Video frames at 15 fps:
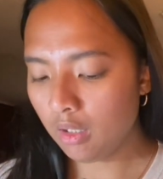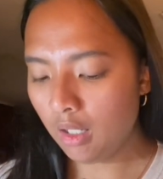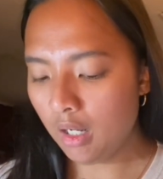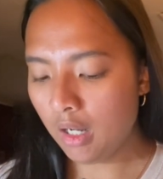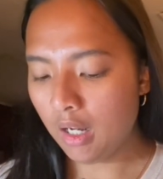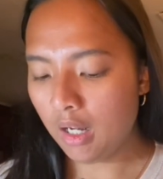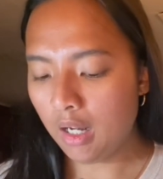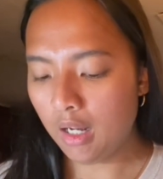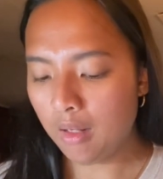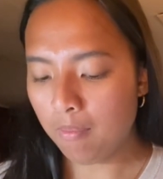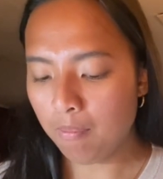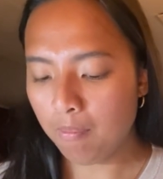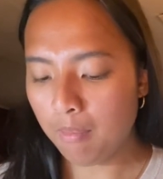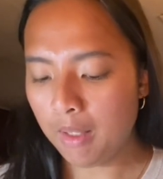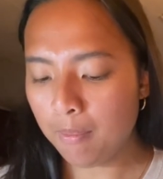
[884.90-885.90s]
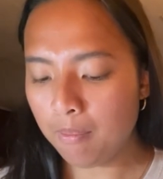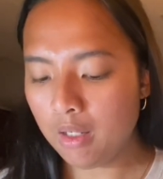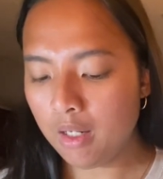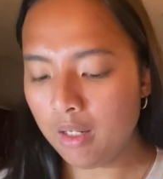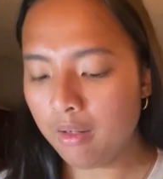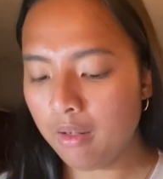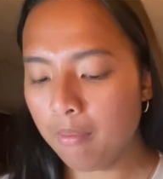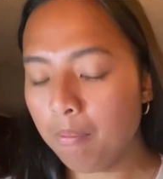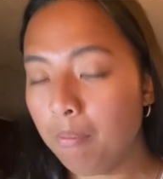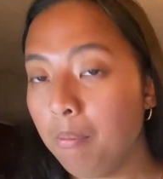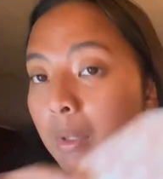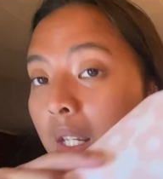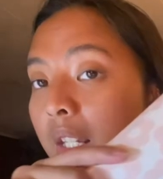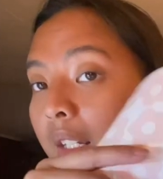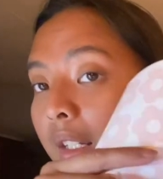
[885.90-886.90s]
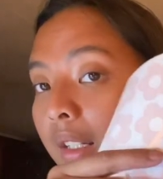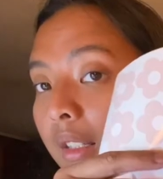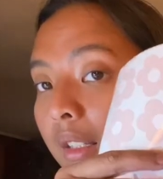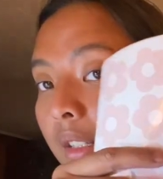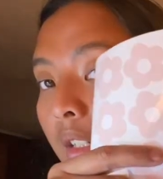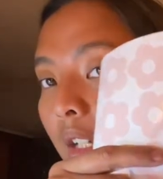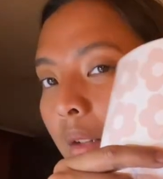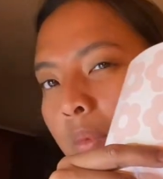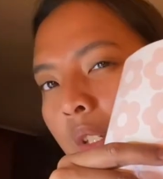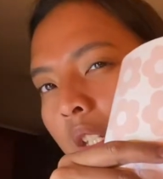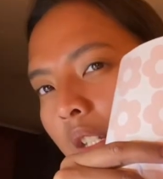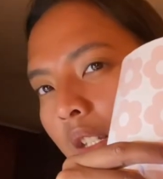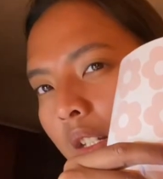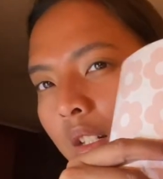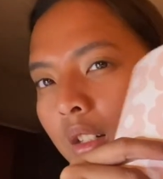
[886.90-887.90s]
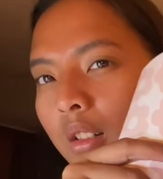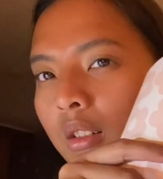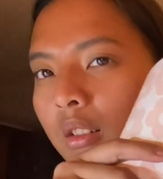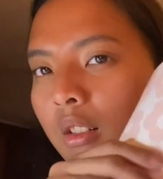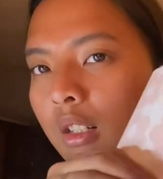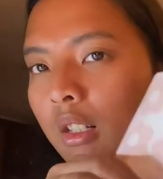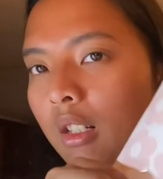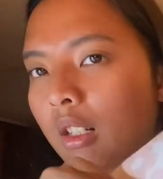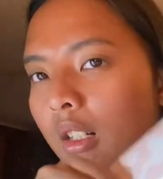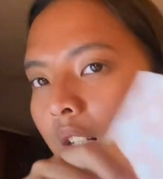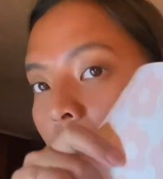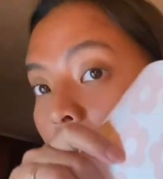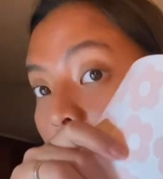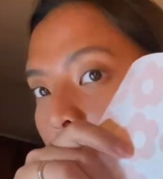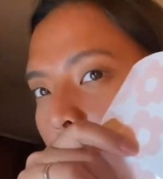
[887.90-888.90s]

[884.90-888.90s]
and baby pink. I mean light